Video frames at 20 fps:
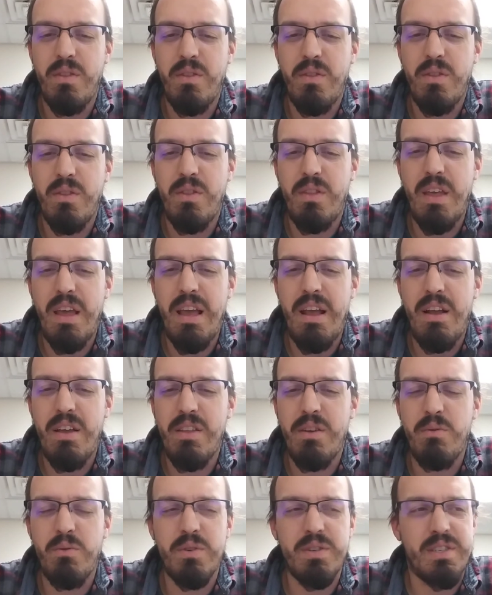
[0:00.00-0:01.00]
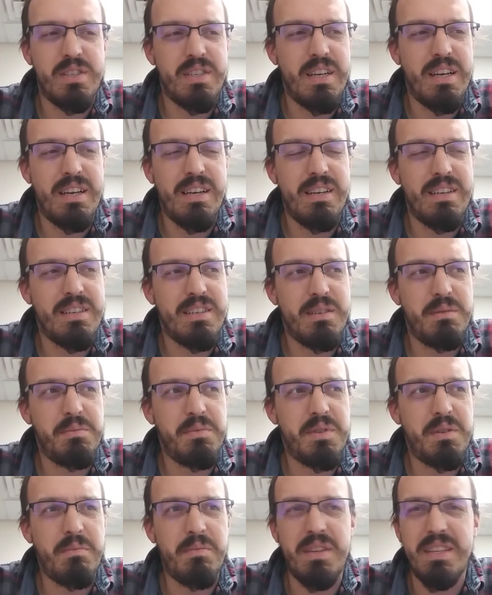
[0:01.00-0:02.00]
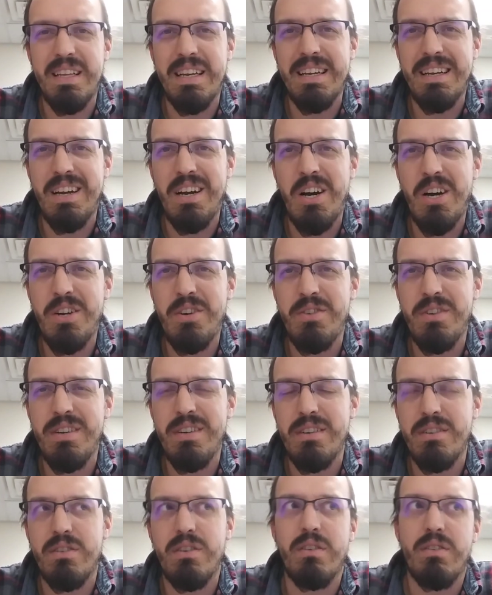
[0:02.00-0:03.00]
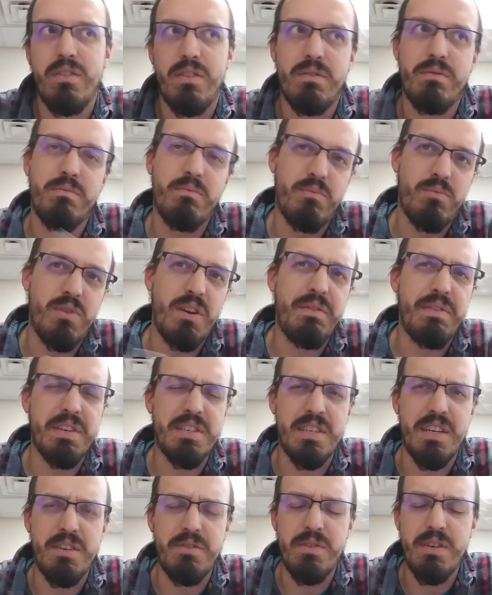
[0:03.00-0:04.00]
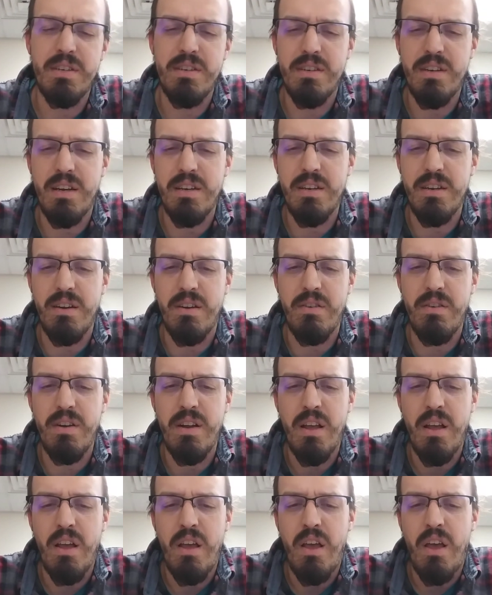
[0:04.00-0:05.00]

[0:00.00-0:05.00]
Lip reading: there was something like 100, turn of the previous century, 1900,